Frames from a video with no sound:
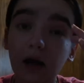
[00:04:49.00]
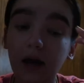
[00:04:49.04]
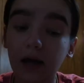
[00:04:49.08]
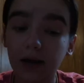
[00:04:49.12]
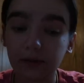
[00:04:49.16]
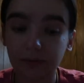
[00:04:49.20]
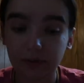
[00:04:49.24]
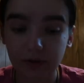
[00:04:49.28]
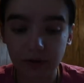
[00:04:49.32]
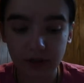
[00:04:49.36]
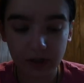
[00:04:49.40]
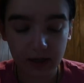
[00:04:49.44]

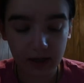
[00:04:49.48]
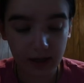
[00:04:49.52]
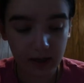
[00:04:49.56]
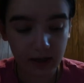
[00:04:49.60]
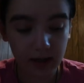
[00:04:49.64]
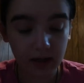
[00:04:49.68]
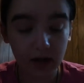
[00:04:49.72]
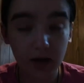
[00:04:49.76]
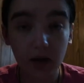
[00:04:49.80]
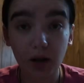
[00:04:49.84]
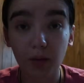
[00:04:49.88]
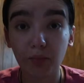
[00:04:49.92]
I wish I
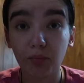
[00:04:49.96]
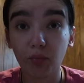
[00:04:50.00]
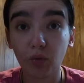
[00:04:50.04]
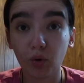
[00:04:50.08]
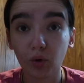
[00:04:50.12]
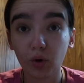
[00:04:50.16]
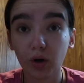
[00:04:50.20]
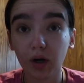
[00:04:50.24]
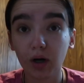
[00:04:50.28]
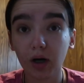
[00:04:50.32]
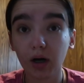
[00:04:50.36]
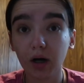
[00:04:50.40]
had
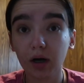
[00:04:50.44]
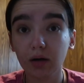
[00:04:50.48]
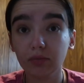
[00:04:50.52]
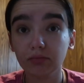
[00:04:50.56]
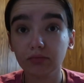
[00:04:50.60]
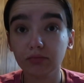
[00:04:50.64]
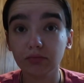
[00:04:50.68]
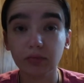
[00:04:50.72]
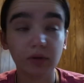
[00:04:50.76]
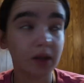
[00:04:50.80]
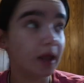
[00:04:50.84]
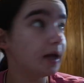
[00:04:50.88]
more
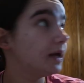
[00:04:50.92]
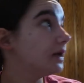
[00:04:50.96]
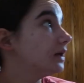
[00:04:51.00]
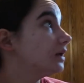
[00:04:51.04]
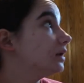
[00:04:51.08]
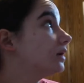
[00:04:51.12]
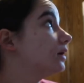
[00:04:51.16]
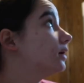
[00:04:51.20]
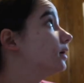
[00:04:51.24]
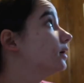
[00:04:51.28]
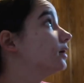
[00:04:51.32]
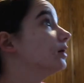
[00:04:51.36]
light
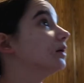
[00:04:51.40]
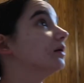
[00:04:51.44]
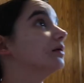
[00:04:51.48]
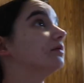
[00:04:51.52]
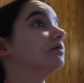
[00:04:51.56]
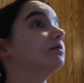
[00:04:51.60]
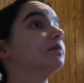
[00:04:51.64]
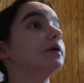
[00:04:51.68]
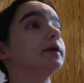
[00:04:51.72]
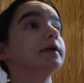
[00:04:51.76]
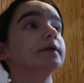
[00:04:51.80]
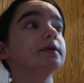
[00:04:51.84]
in here.
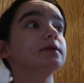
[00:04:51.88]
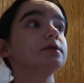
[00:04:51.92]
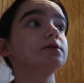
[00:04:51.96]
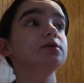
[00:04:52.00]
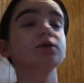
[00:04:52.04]
It's